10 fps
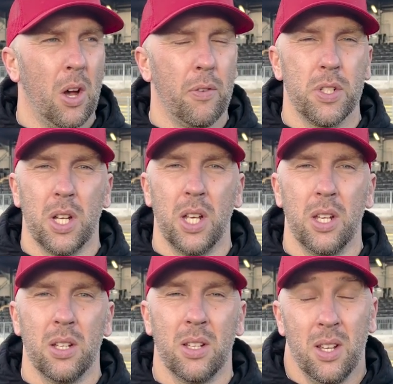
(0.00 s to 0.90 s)
obviously
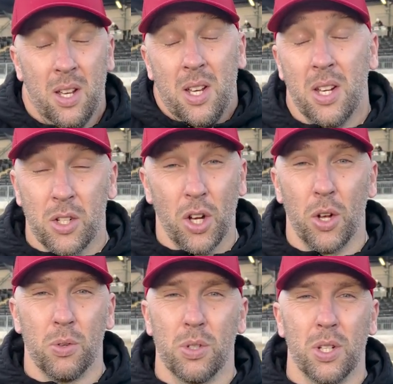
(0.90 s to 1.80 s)

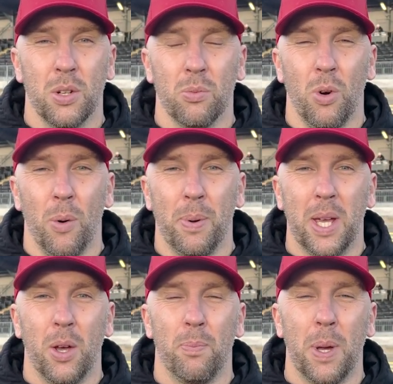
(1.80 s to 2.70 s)
shows what a
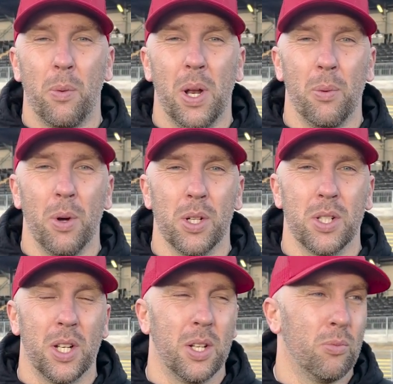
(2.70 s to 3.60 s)
big win it
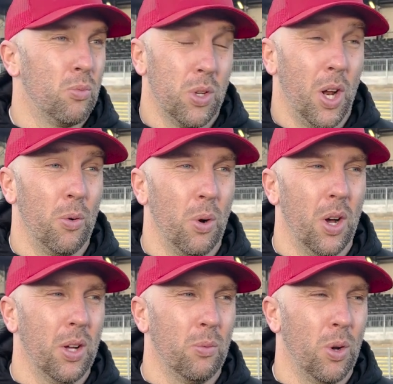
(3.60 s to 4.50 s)
was, and you know
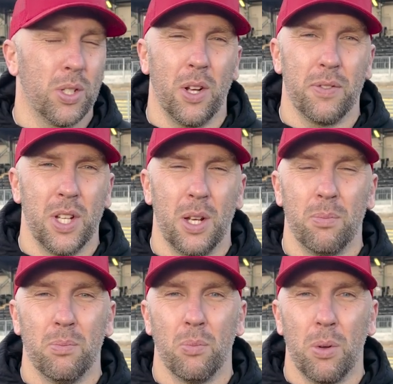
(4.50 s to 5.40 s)
what a tough
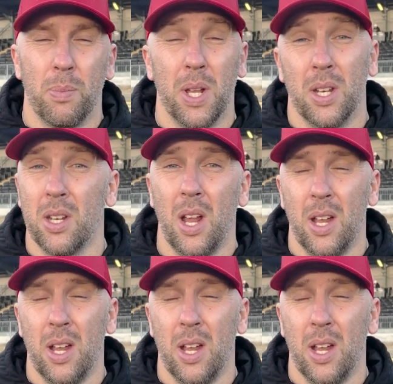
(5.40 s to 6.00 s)
team we've been,